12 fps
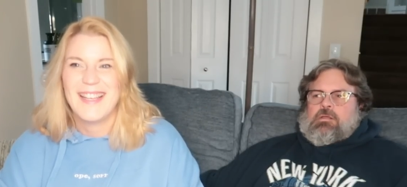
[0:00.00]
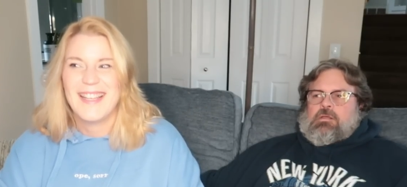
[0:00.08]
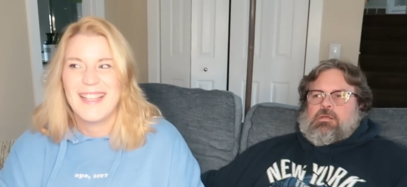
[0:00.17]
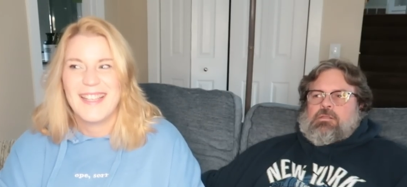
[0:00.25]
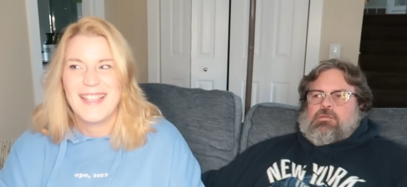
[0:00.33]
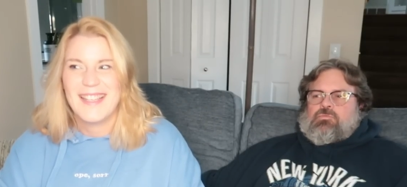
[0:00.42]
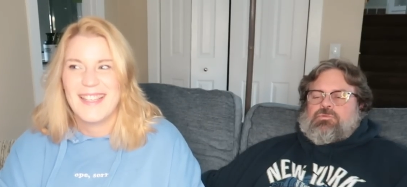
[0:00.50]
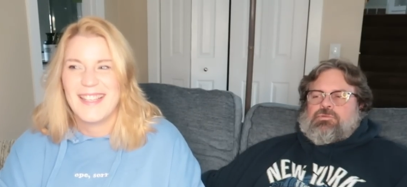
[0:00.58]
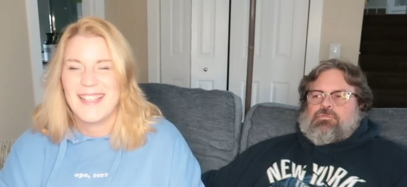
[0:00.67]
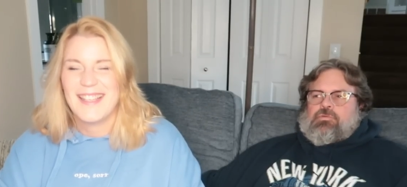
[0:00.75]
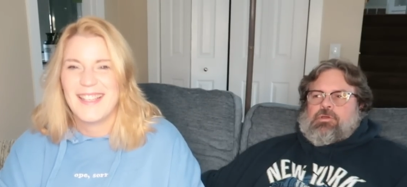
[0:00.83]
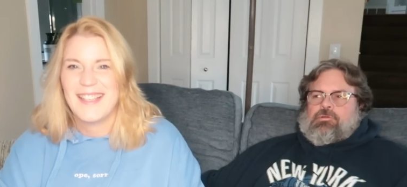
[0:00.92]
Speaker 1: and it was
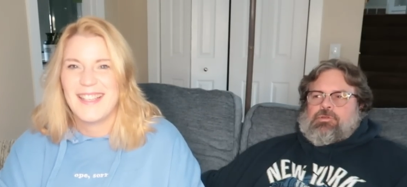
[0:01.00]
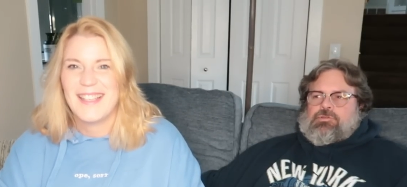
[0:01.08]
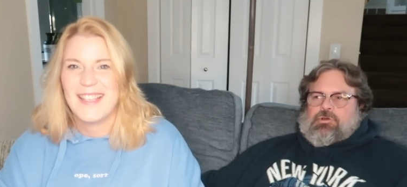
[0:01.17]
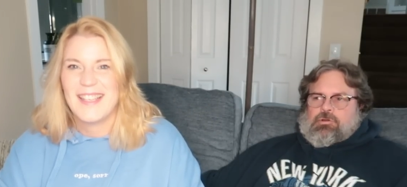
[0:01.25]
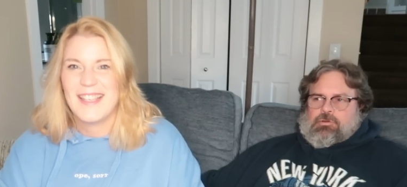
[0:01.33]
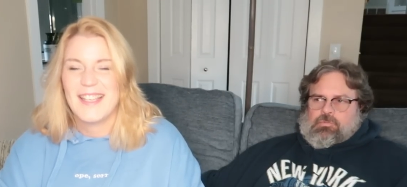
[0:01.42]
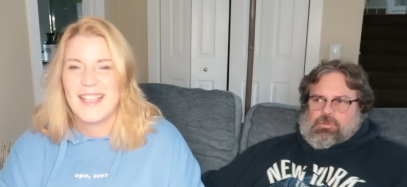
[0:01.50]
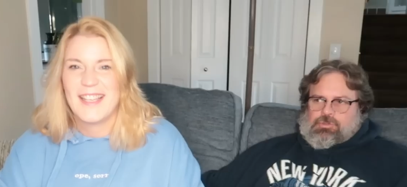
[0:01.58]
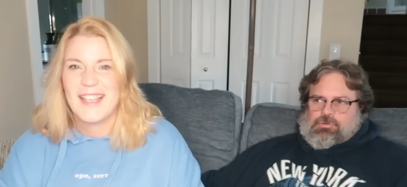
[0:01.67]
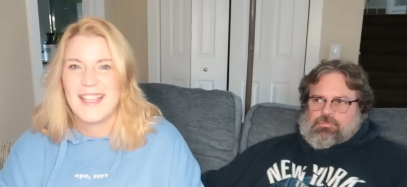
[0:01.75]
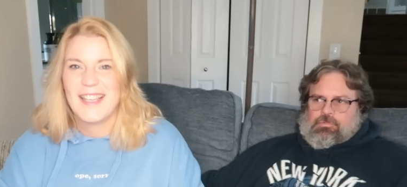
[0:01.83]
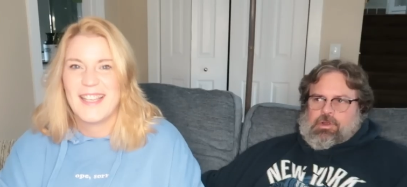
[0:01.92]
a fairly
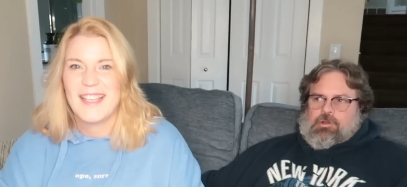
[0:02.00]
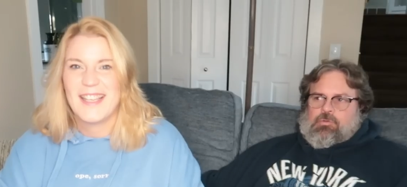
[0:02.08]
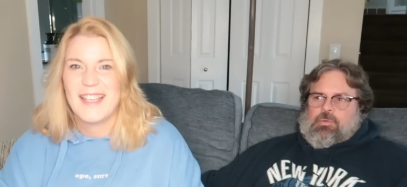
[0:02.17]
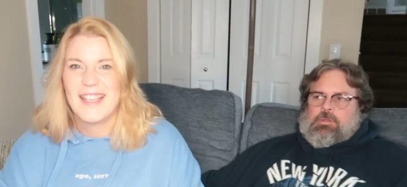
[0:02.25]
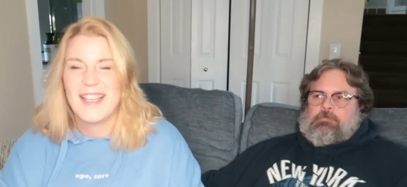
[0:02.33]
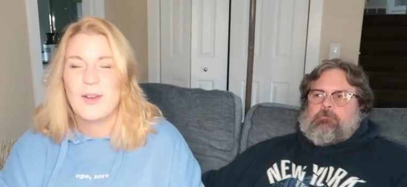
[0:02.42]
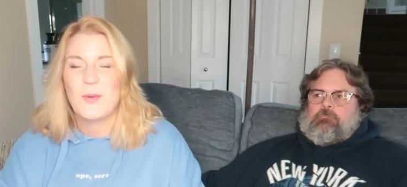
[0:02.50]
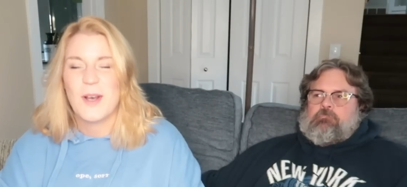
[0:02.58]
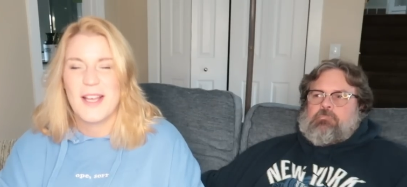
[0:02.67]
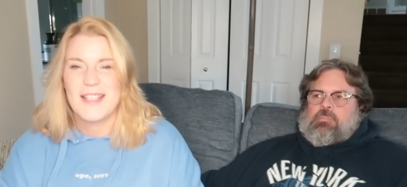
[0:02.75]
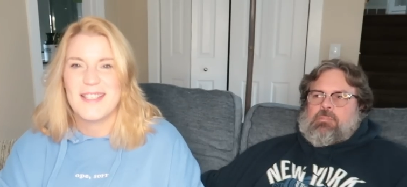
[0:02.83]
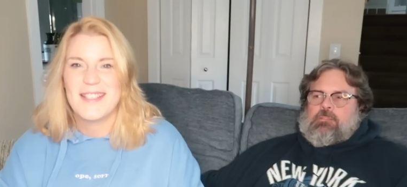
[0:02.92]
target-rich environment. It
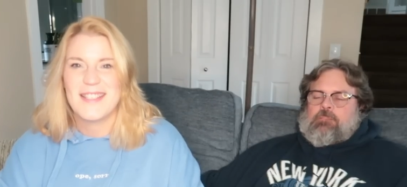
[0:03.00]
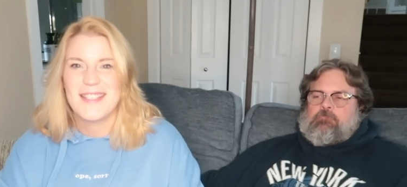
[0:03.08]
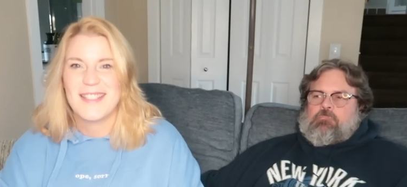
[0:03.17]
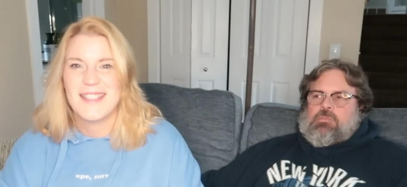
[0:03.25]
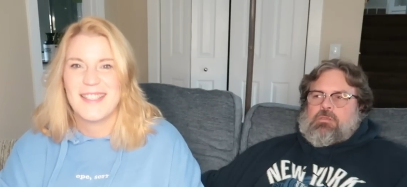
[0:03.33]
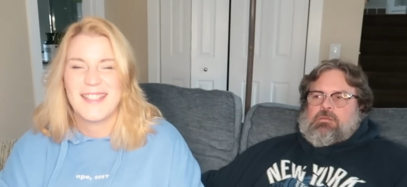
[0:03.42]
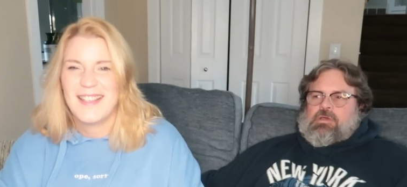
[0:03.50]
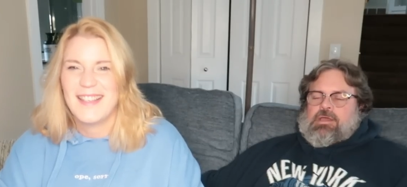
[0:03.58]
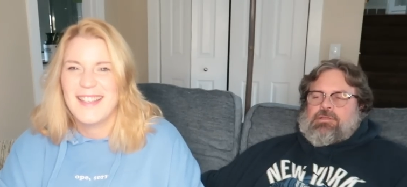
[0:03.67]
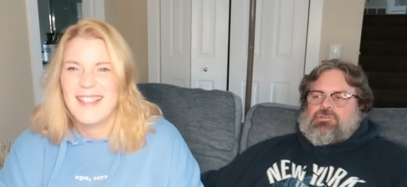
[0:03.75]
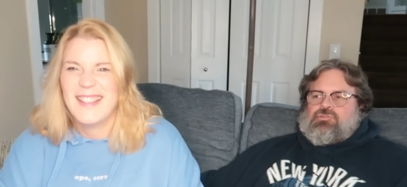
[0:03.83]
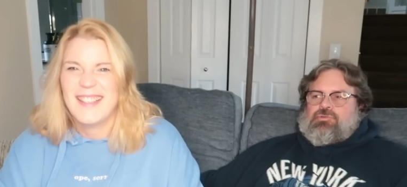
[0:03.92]
was.
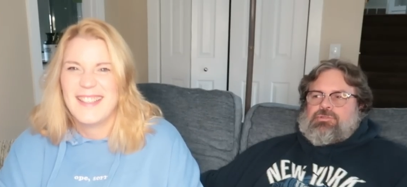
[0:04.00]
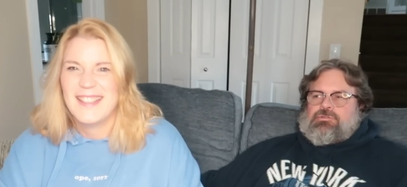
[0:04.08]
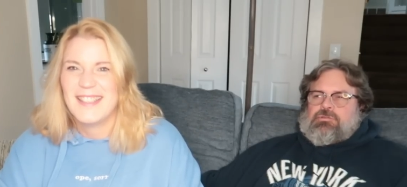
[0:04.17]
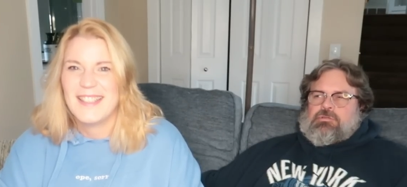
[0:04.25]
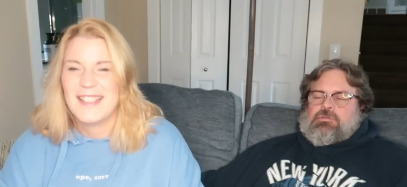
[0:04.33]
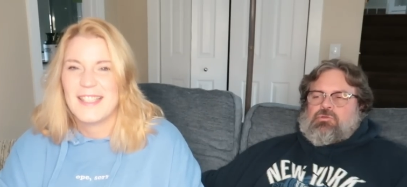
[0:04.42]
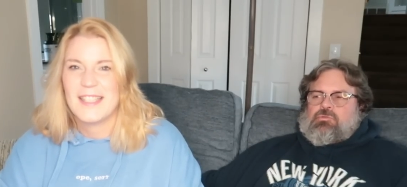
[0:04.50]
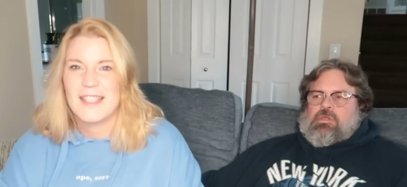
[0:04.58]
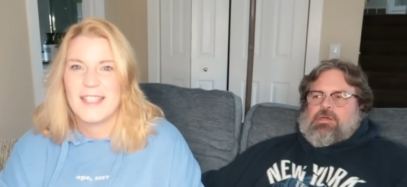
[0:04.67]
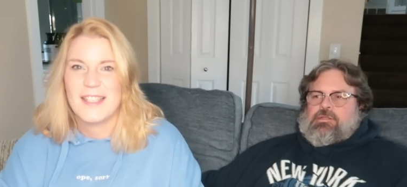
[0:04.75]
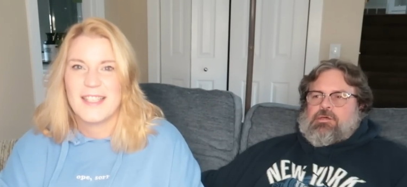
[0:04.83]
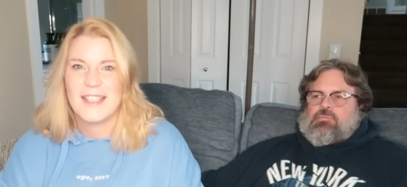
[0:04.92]
I enjoyed seeing you
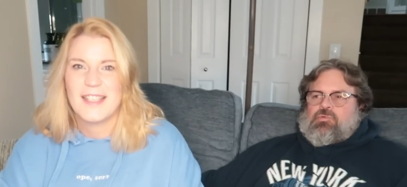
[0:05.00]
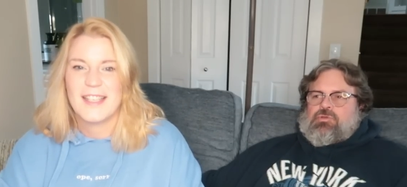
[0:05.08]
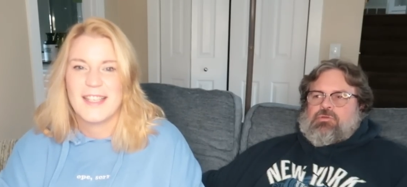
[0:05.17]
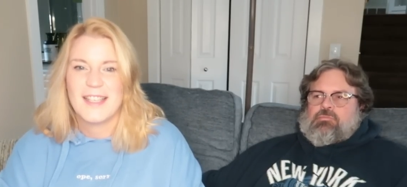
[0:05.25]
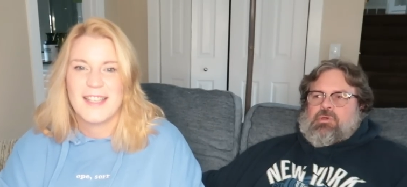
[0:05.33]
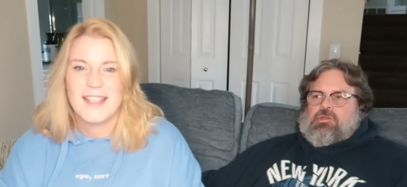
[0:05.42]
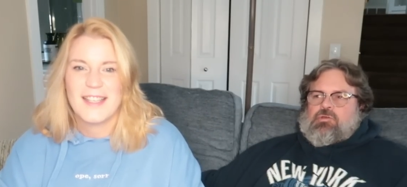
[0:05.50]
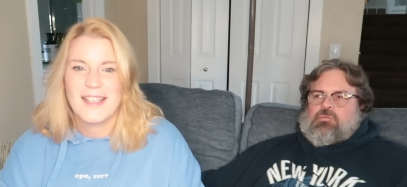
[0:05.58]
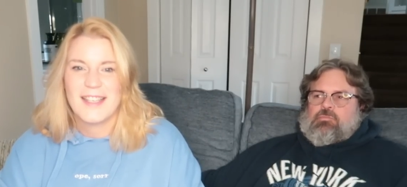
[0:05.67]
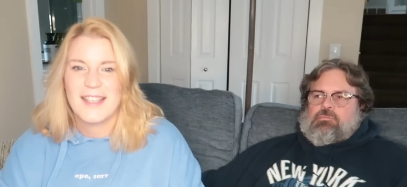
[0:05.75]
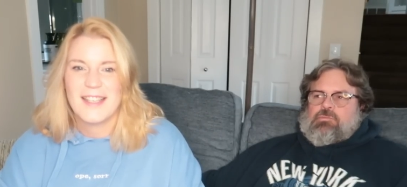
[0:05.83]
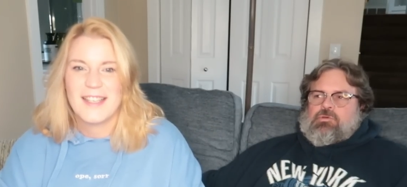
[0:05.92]
light up when you met
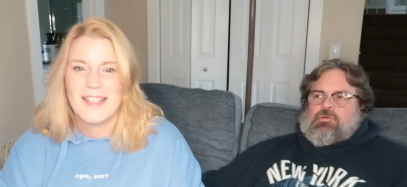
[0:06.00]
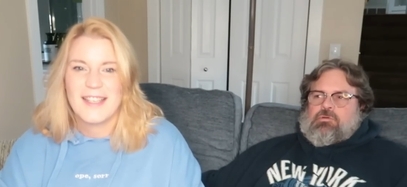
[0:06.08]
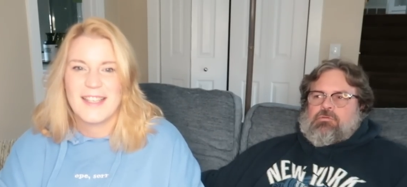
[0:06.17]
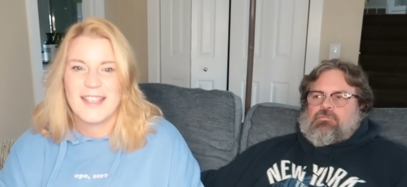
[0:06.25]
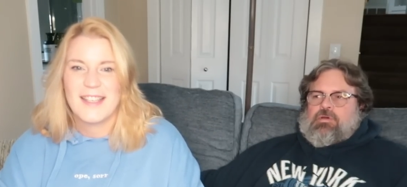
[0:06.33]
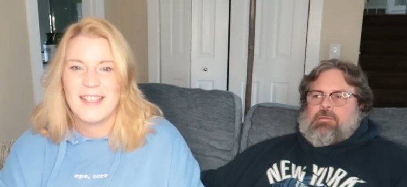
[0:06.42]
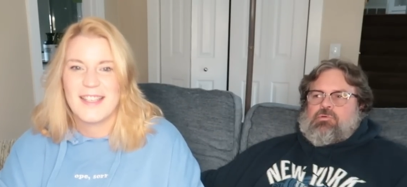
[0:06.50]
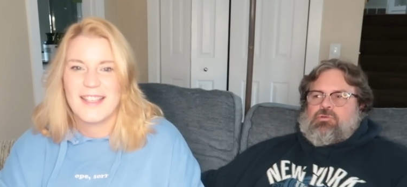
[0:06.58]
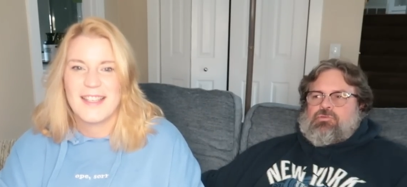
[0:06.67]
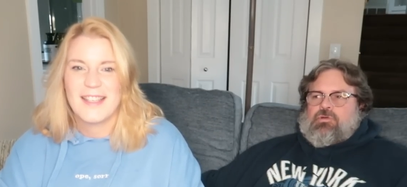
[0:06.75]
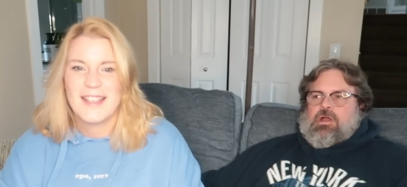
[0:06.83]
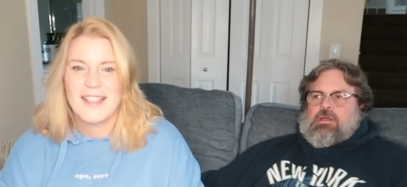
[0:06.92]
your your fiber
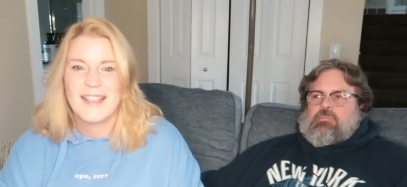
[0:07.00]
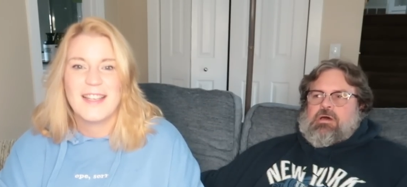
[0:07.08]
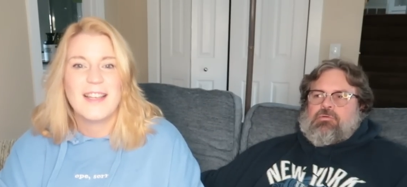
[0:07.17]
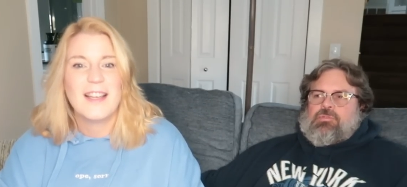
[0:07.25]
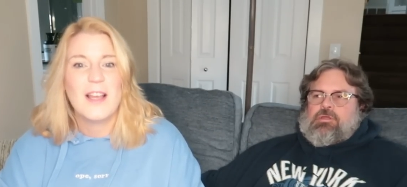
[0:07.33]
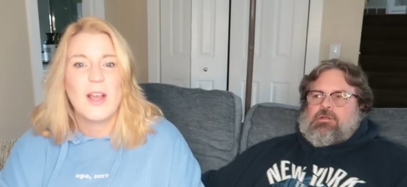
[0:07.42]
tribe out